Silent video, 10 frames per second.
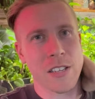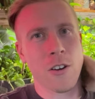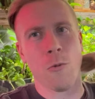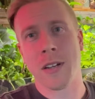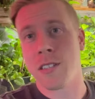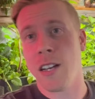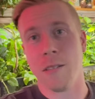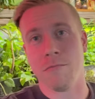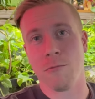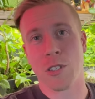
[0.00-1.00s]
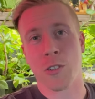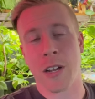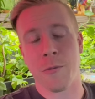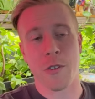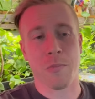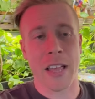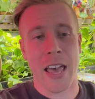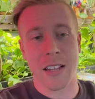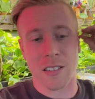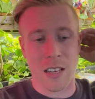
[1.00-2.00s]
what's up, what's going on with your
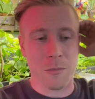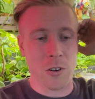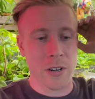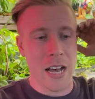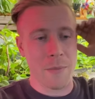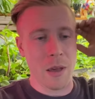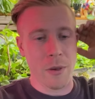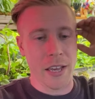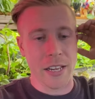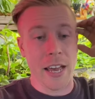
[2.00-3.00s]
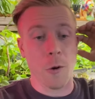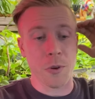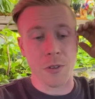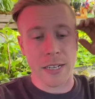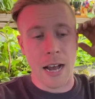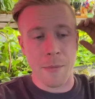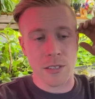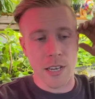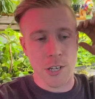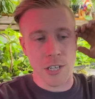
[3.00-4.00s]
plant. Is something going on? Maybe I can help you in the comment
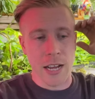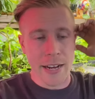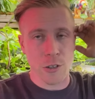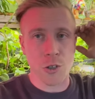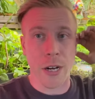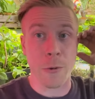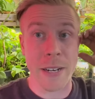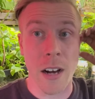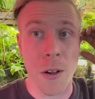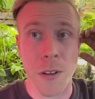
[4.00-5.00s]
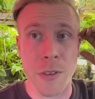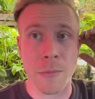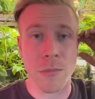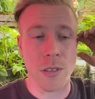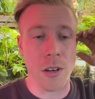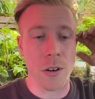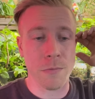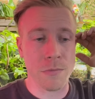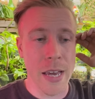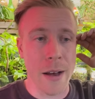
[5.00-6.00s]
section. I do try to read all of them. So
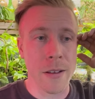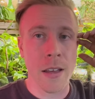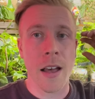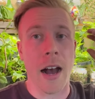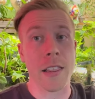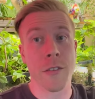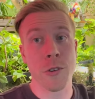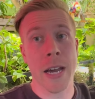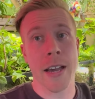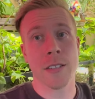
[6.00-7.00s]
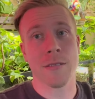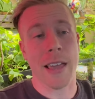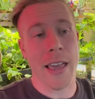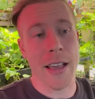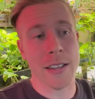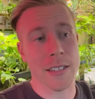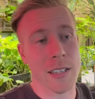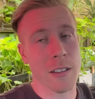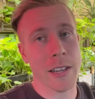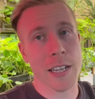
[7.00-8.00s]
yeah, I love you guys, and
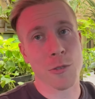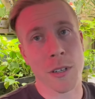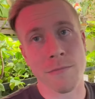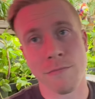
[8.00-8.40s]
until the next one.